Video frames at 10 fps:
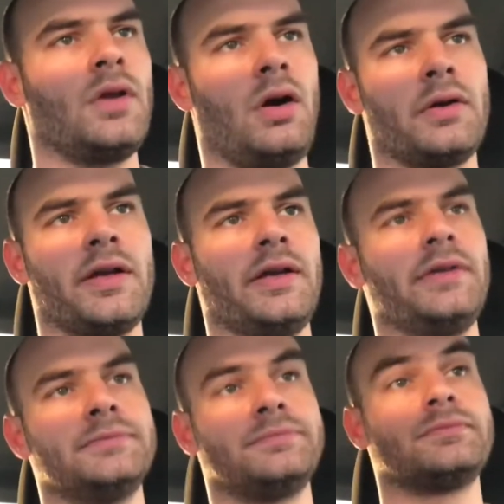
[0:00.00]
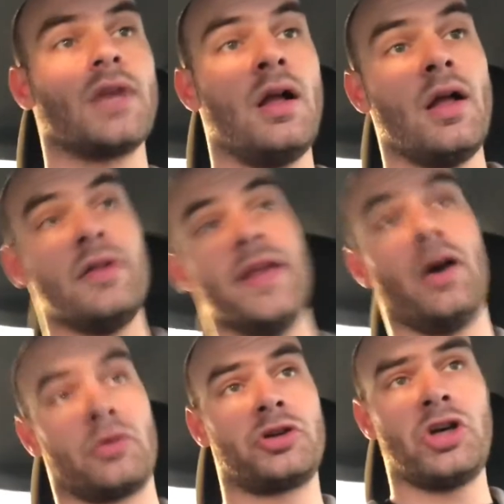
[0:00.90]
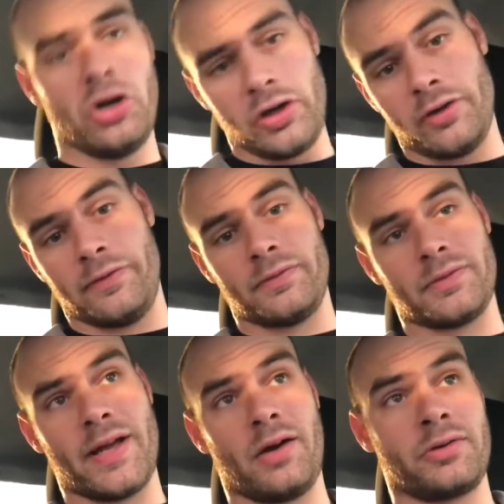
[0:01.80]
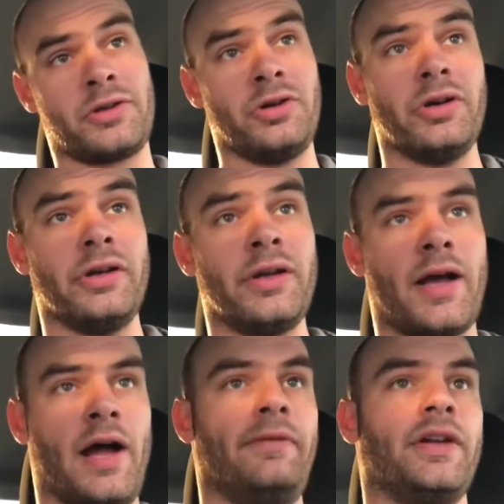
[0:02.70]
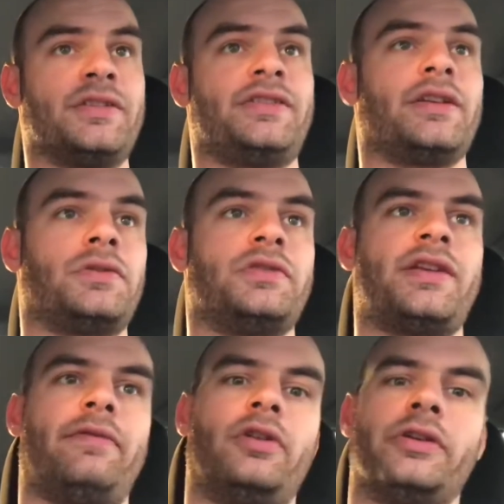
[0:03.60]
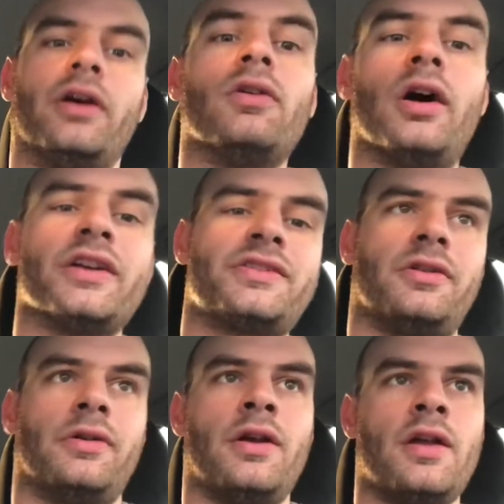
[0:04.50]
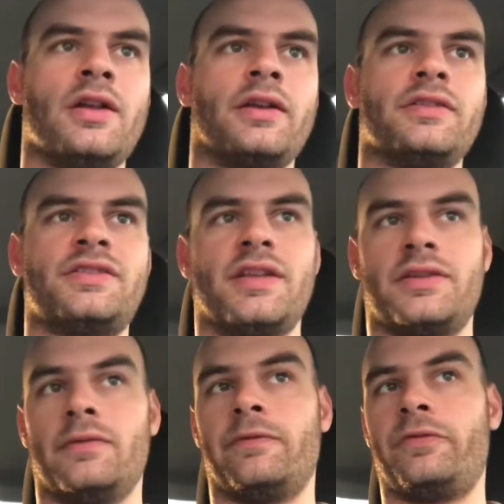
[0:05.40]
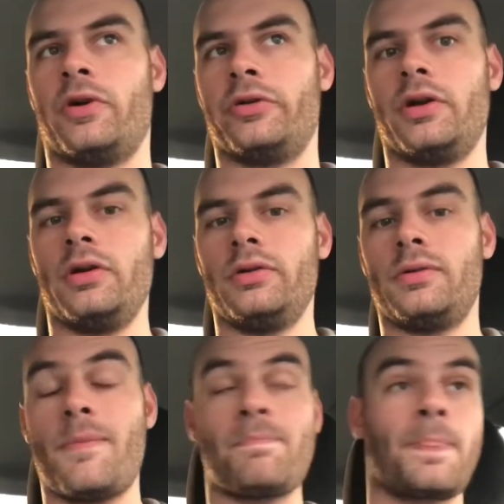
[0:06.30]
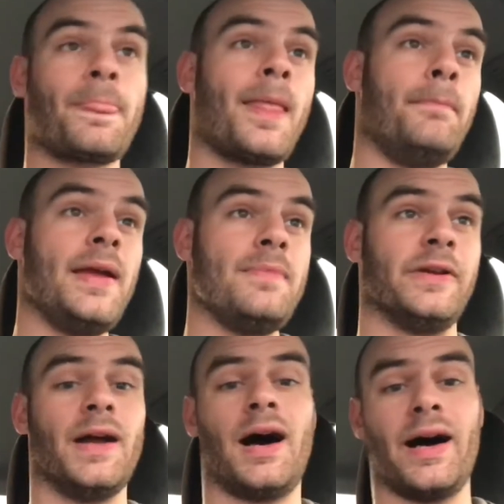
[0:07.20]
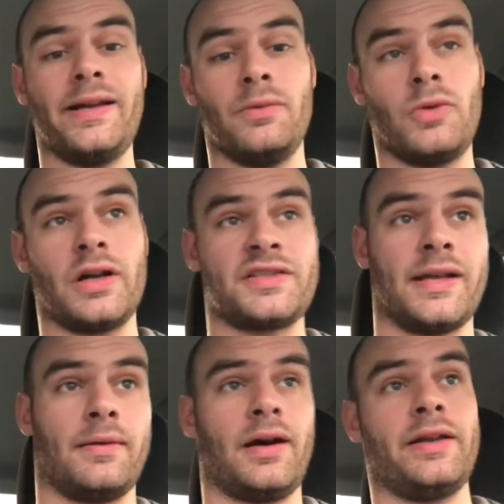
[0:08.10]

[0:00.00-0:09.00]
Okay? Now, could having a 6 or 7 on their roster sent them further? Maybe. I didn't watch that.